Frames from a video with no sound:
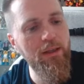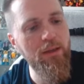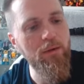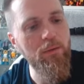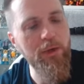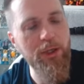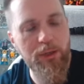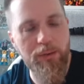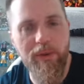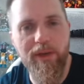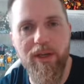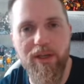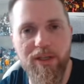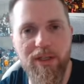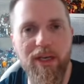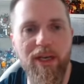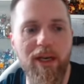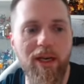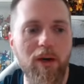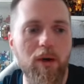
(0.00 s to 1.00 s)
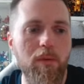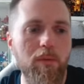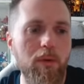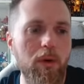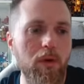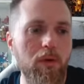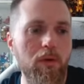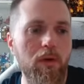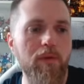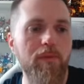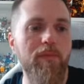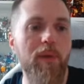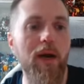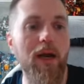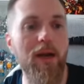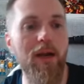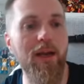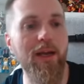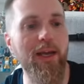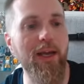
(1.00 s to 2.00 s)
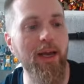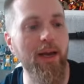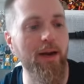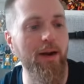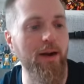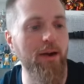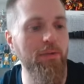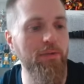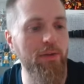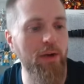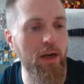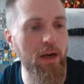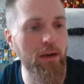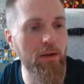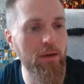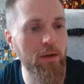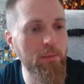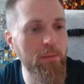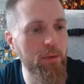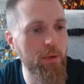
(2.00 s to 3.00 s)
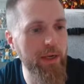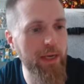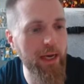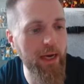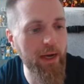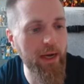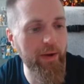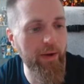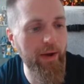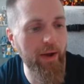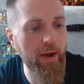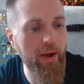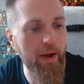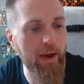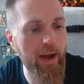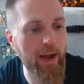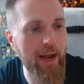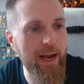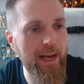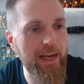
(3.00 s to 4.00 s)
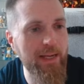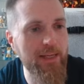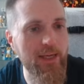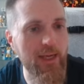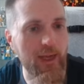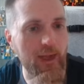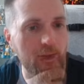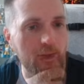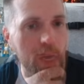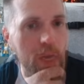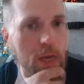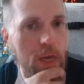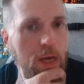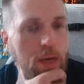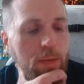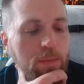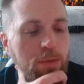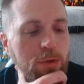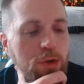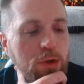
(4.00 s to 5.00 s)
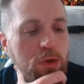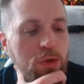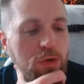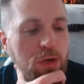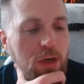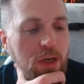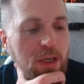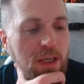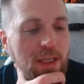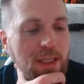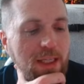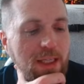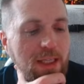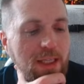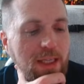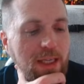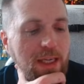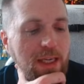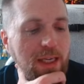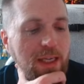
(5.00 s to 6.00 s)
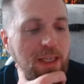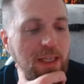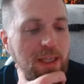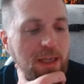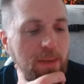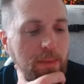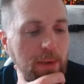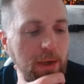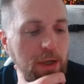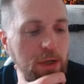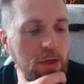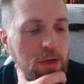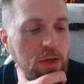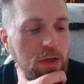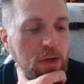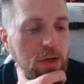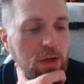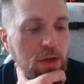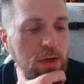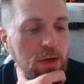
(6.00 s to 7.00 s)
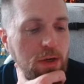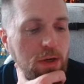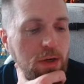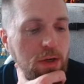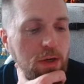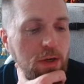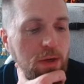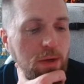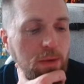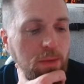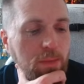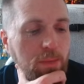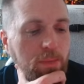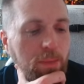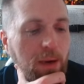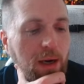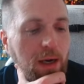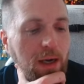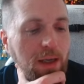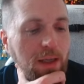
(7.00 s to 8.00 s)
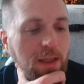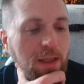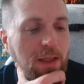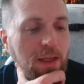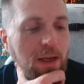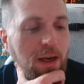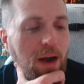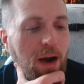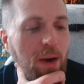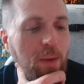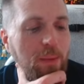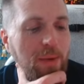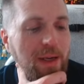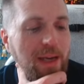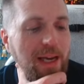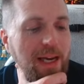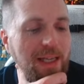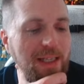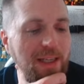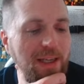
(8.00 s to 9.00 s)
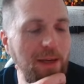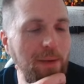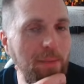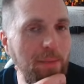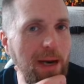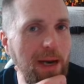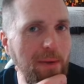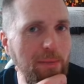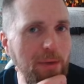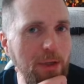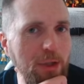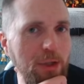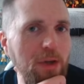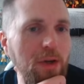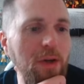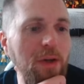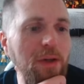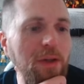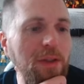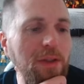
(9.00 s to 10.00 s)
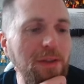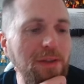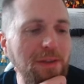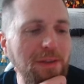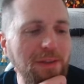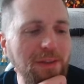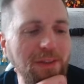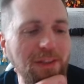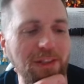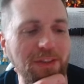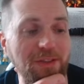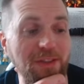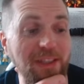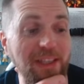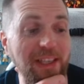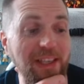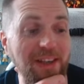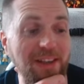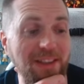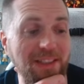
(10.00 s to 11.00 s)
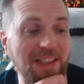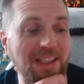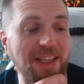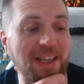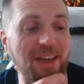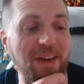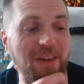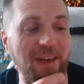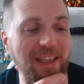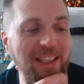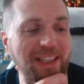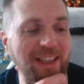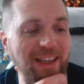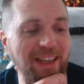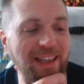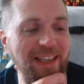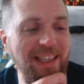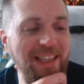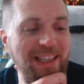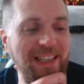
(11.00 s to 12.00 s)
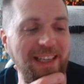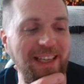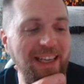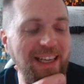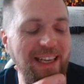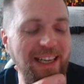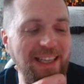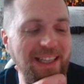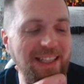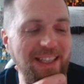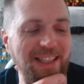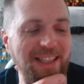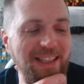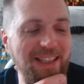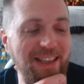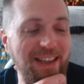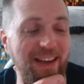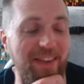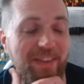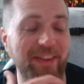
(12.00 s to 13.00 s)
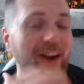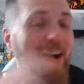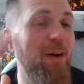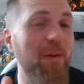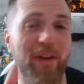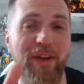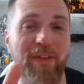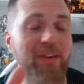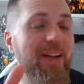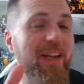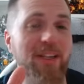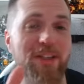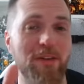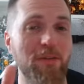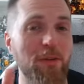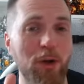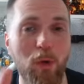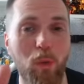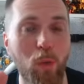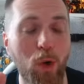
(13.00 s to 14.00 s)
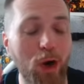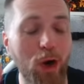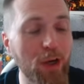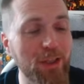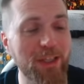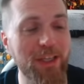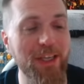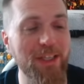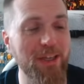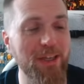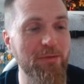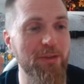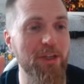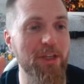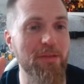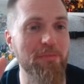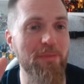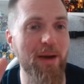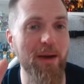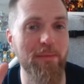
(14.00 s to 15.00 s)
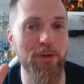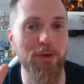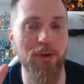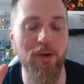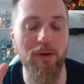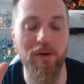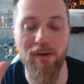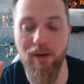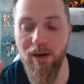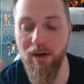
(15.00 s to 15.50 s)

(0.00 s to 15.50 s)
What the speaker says: wish we could see a little more of, but I like it enough. I'm going to put it under A tier. I'm struggling to see this image, but I'm guessing Magmatron. It's really hard to tell, actually. If it is, I'm going to work to the assumption it's Magmatron.